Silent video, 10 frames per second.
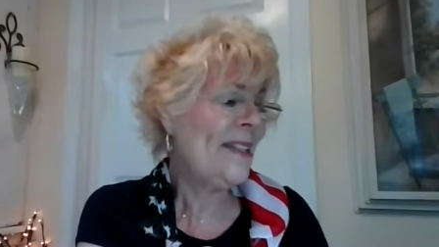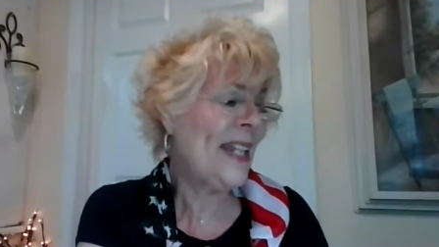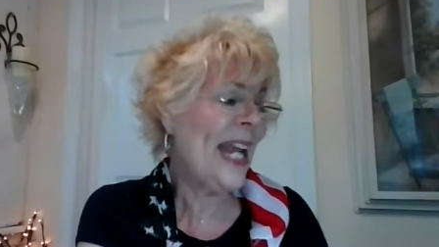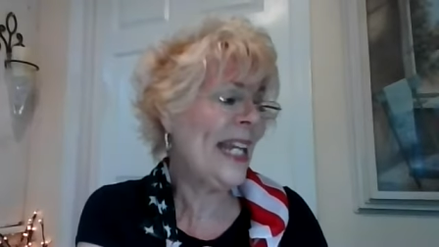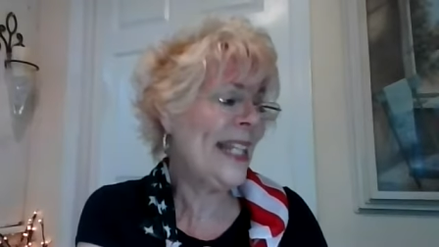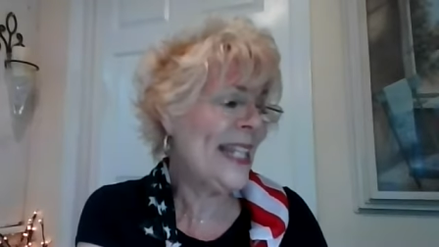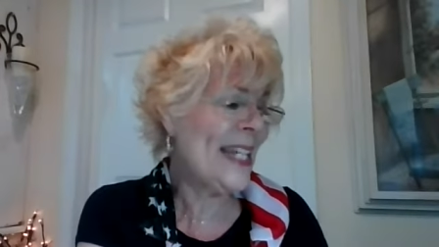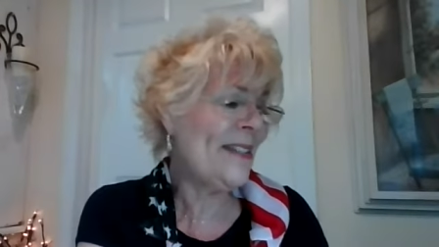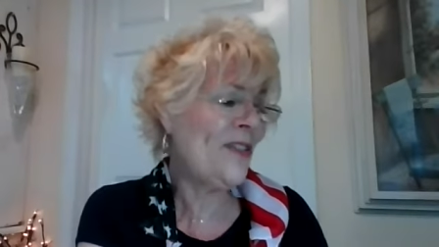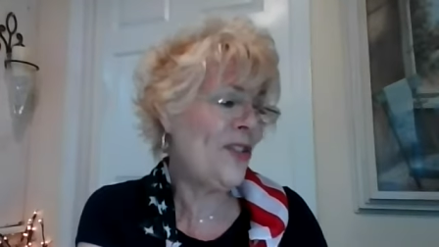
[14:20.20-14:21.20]
saying,
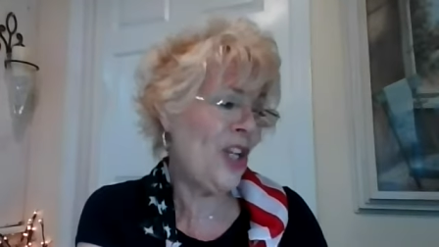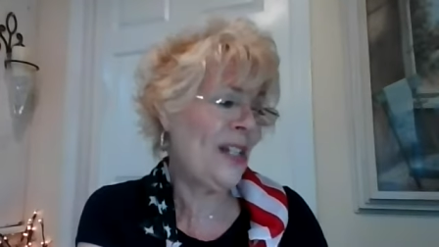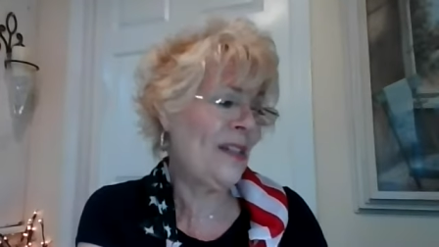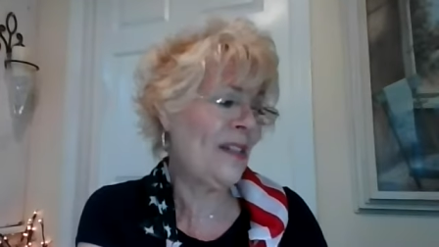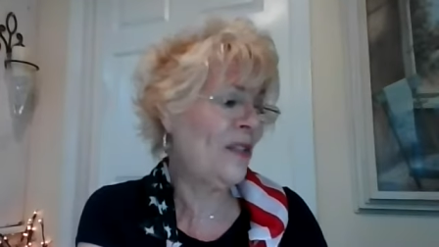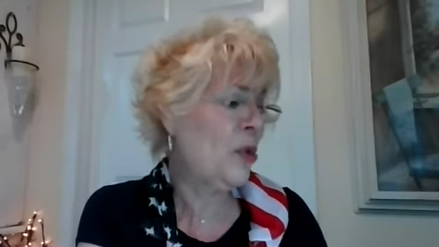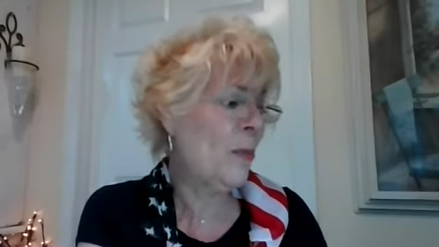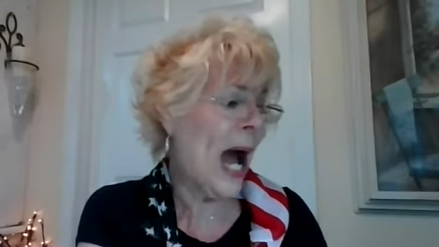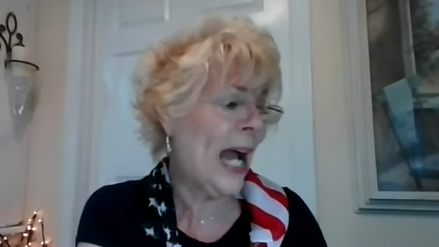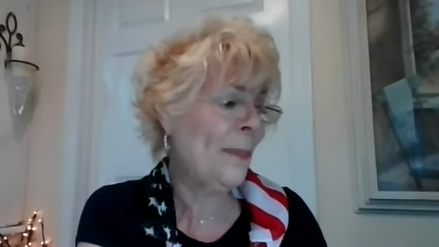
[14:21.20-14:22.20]
This Jesus,
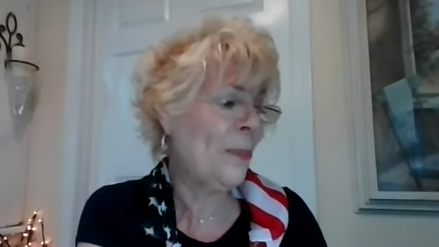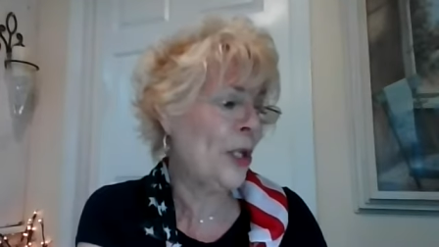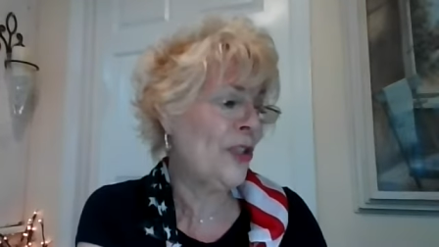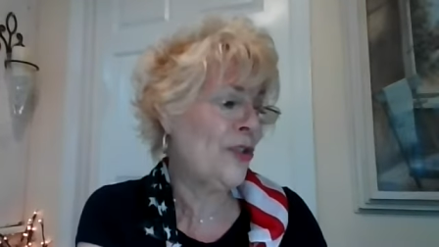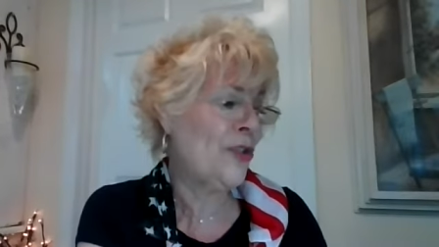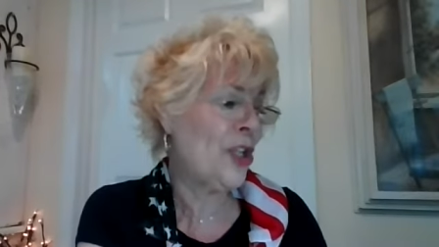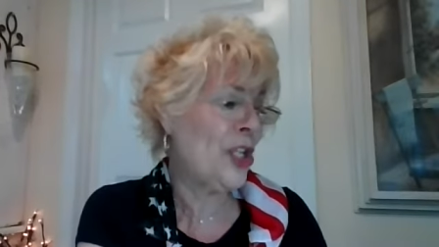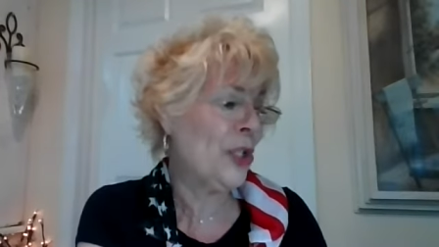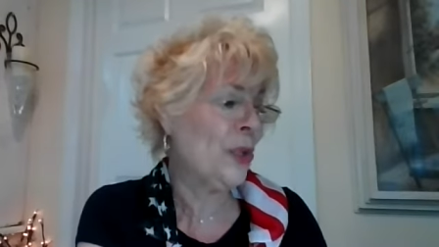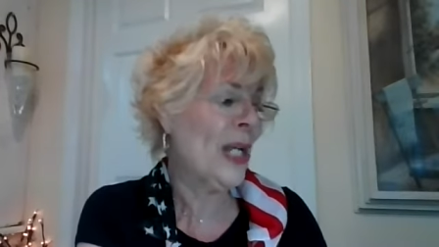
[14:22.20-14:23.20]
whom I preach to
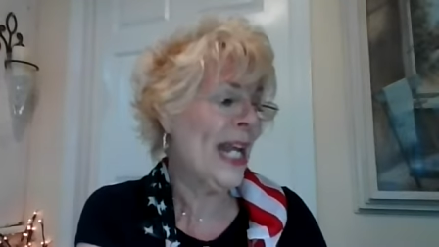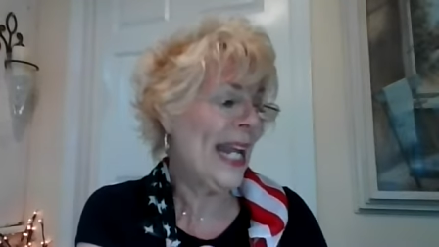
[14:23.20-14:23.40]
you,